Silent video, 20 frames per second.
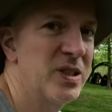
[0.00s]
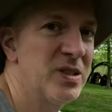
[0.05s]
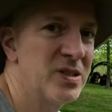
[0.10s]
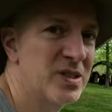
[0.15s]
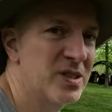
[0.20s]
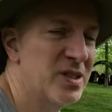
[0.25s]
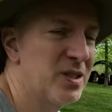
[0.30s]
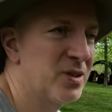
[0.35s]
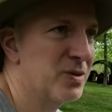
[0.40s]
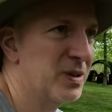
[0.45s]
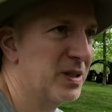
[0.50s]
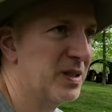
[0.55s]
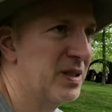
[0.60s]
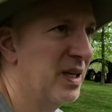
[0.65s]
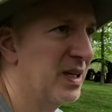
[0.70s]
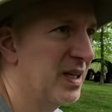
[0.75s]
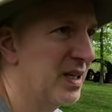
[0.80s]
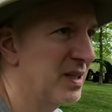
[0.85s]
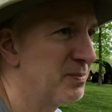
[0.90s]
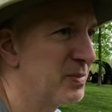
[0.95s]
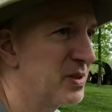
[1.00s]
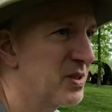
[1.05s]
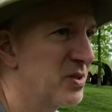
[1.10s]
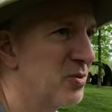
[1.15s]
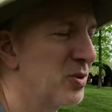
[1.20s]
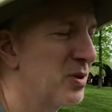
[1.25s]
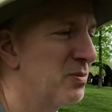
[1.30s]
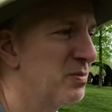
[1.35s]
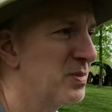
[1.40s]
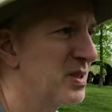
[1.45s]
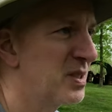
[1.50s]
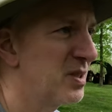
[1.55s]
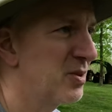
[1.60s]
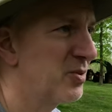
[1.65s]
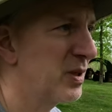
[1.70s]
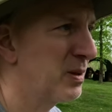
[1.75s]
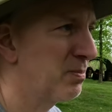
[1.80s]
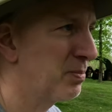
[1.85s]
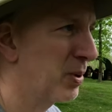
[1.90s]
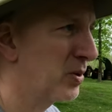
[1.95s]
considering that. I'm still
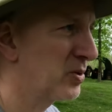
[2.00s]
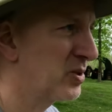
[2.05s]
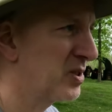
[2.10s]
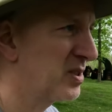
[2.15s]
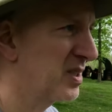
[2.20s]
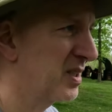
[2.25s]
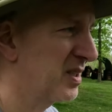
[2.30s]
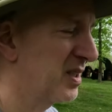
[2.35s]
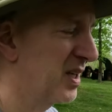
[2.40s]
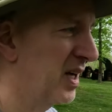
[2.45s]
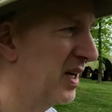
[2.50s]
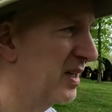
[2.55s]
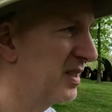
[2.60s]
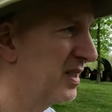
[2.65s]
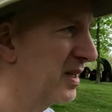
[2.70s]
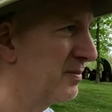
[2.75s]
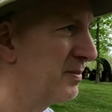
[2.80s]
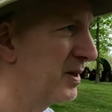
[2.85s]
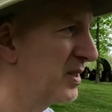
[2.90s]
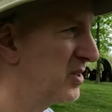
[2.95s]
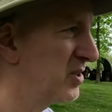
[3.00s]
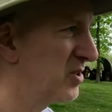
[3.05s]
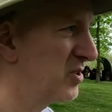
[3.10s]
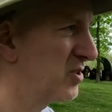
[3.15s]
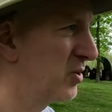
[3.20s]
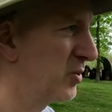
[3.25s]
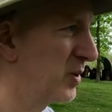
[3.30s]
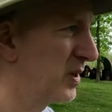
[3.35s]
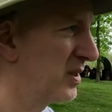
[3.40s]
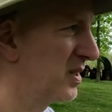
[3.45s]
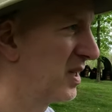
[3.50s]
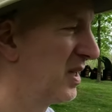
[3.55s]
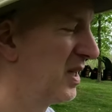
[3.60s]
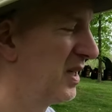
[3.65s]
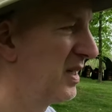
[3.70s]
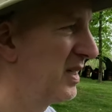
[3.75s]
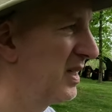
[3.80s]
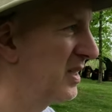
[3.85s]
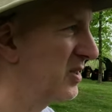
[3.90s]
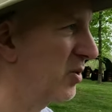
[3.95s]
considering purchasing that. I might just do it.
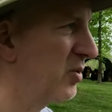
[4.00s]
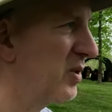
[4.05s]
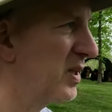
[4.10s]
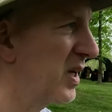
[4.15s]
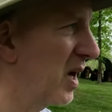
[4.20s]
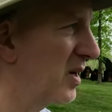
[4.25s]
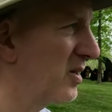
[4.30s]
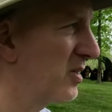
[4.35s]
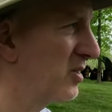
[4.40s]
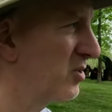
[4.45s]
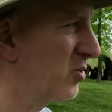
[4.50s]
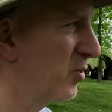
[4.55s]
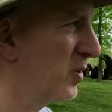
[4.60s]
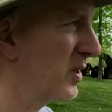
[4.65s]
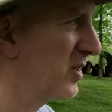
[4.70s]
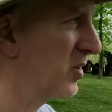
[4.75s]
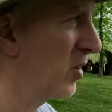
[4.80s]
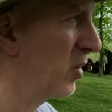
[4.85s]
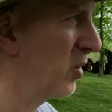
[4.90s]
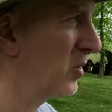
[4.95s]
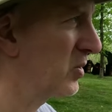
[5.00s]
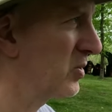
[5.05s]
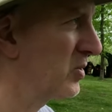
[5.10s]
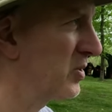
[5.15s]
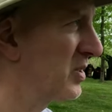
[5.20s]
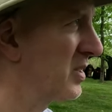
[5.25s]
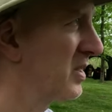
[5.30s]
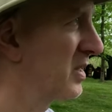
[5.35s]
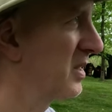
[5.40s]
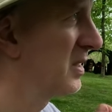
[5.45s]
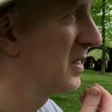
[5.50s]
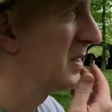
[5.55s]
It's only $120.